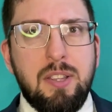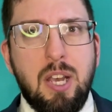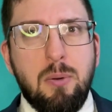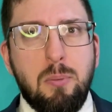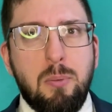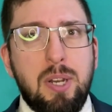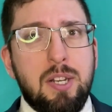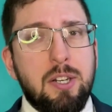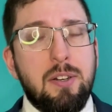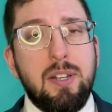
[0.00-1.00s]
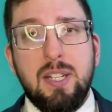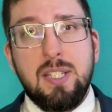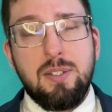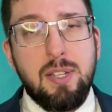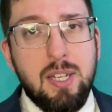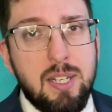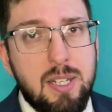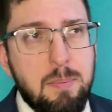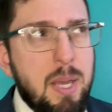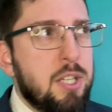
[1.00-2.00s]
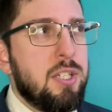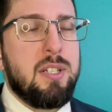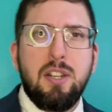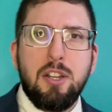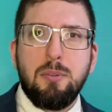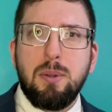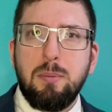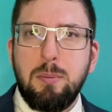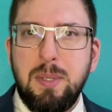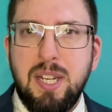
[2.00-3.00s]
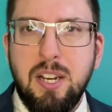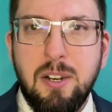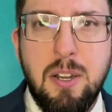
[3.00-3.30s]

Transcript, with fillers: now winter, and as you can imagine, another one will be there.